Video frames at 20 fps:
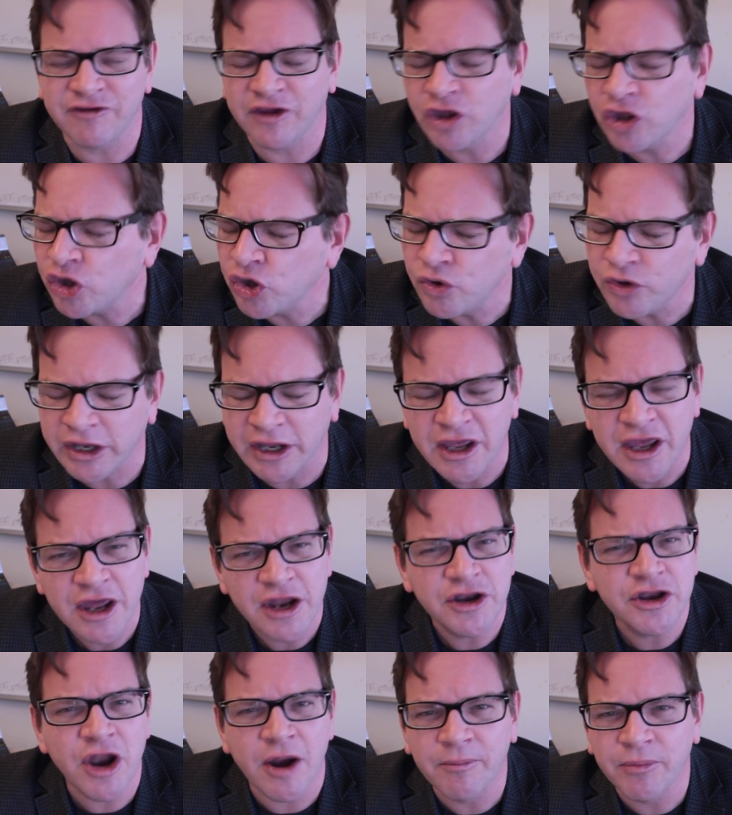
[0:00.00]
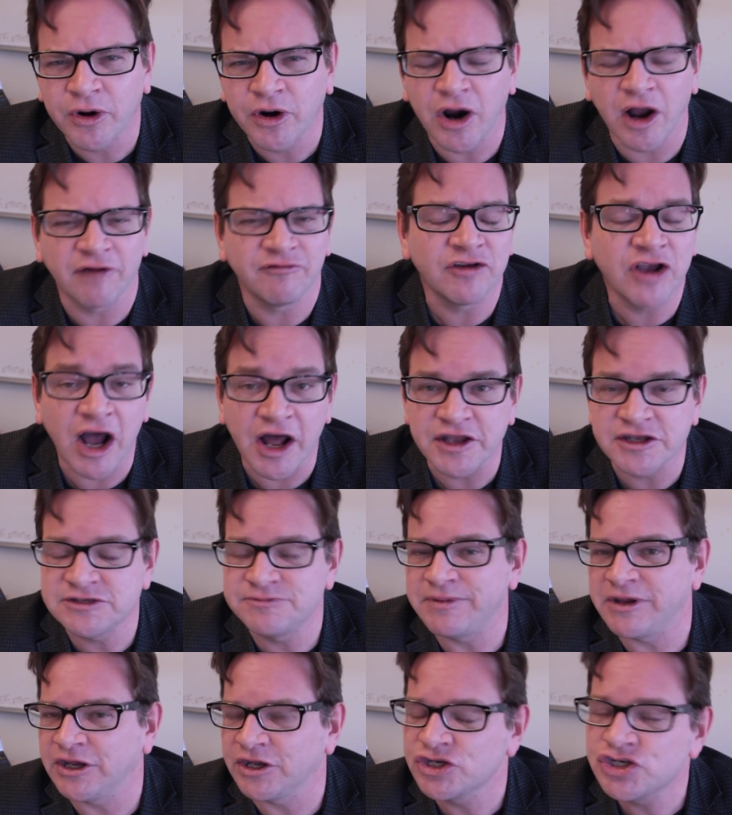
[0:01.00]
including number of guns
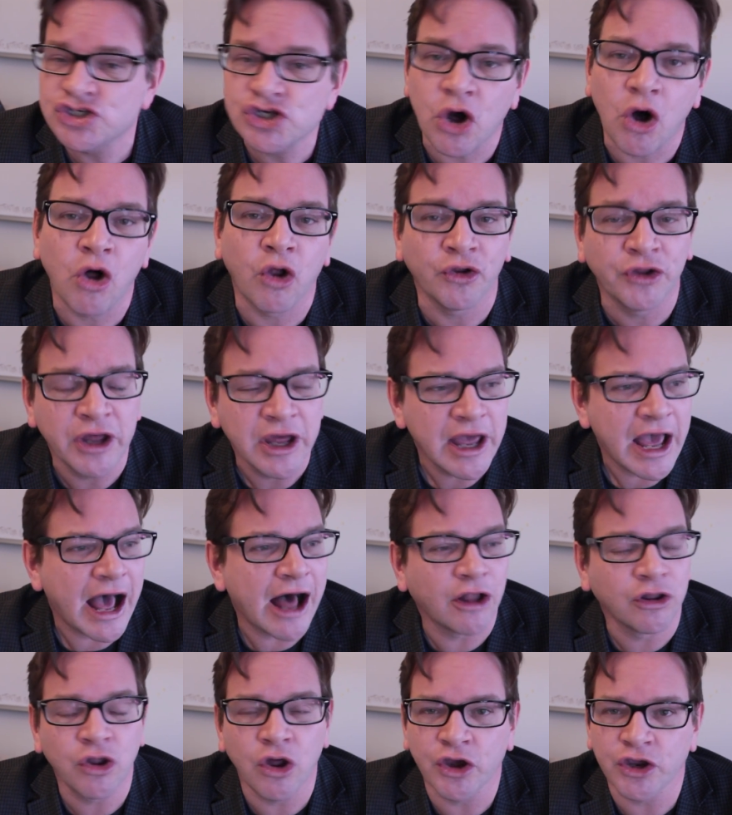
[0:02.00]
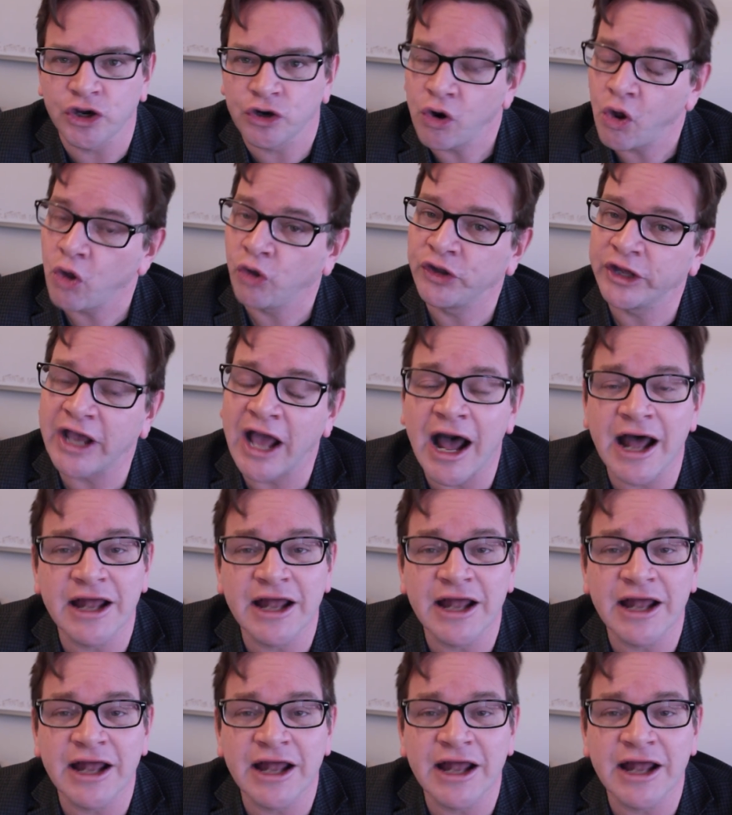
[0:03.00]
being sold, how long you're holding